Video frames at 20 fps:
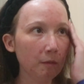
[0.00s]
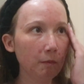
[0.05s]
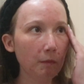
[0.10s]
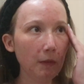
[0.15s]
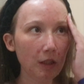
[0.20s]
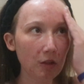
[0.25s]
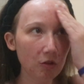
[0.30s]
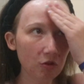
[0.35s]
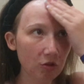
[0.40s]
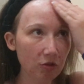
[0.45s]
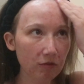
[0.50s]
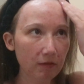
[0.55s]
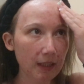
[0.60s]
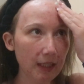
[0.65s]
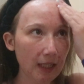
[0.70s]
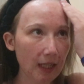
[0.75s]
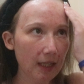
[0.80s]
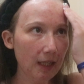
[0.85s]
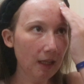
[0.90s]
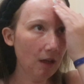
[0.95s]
Make sure I
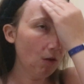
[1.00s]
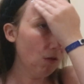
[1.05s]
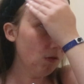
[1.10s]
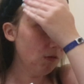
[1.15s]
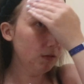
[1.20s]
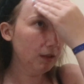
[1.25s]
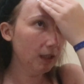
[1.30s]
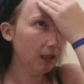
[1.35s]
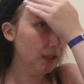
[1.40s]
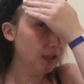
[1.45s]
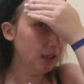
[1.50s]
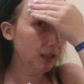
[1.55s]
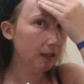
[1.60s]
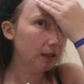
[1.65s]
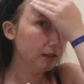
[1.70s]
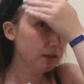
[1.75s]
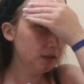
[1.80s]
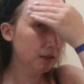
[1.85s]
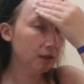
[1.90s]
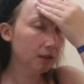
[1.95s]
get it all
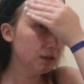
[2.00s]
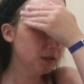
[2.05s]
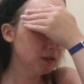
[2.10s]
in.